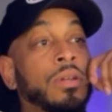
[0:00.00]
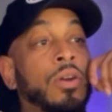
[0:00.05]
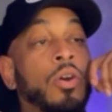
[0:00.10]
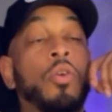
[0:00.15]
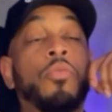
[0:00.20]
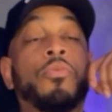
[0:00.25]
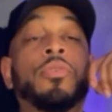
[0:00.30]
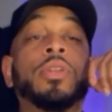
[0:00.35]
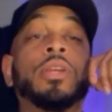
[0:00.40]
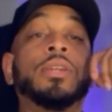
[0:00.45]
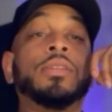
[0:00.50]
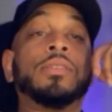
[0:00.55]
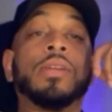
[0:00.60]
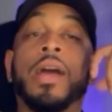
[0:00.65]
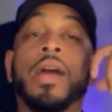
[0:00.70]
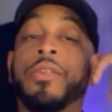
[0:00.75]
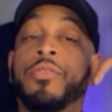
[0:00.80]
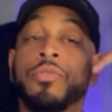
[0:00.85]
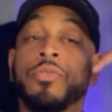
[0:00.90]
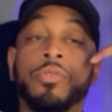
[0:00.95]
Hopefully,
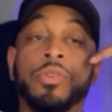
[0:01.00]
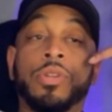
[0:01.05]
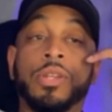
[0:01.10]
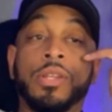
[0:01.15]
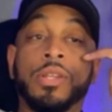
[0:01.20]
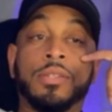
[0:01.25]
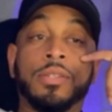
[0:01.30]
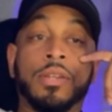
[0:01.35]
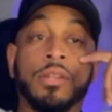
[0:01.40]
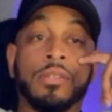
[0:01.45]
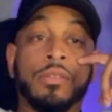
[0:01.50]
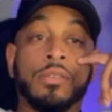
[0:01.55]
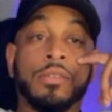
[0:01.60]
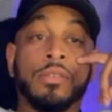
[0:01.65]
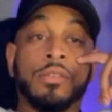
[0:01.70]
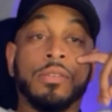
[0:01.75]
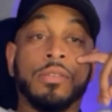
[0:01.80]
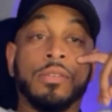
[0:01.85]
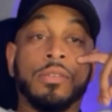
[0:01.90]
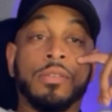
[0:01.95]
I don't know the details
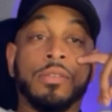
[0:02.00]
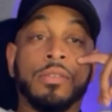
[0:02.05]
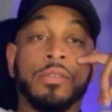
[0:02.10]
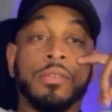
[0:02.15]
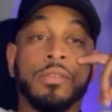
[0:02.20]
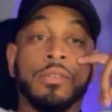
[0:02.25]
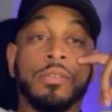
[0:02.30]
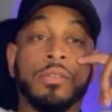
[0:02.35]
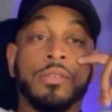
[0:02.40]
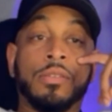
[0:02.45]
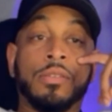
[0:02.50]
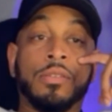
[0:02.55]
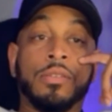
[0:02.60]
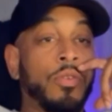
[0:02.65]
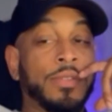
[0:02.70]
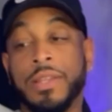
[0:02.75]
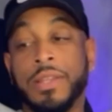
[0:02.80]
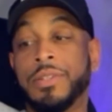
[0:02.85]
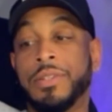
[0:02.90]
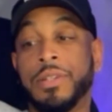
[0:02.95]
of it. Hopefully, it's not no
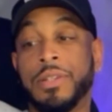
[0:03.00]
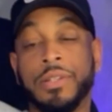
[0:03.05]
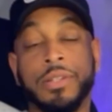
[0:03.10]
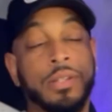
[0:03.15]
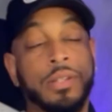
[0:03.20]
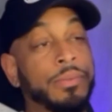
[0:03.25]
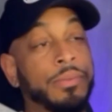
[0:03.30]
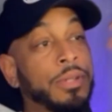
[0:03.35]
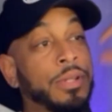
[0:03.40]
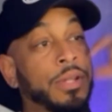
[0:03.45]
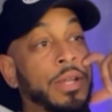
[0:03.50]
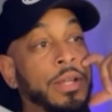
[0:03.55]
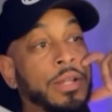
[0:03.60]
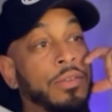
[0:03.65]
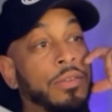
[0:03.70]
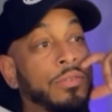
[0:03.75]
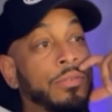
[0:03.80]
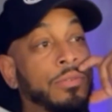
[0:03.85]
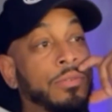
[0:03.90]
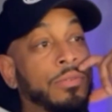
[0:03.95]
snaky shit. You know what I mean,
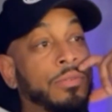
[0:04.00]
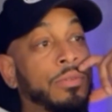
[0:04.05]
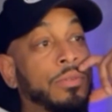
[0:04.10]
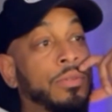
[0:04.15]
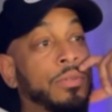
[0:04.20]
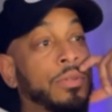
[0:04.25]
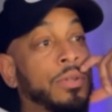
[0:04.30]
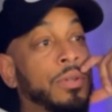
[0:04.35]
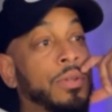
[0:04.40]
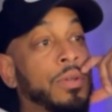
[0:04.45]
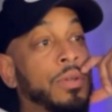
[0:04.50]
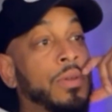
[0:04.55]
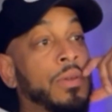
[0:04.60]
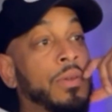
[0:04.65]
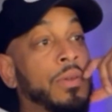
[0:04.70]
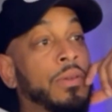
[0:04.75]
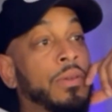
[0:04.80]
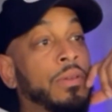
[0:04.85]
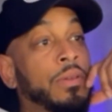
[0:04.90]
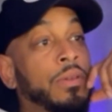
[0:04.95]
like no,
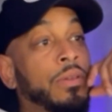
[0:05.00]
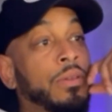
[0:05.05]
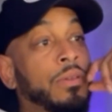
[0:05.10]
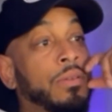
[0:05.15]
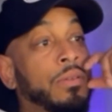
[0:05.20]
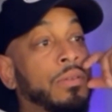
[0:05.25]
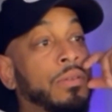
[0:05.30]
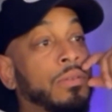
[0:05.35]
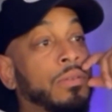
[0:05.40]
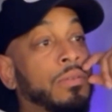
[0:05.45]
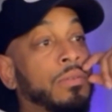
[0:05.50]
you know.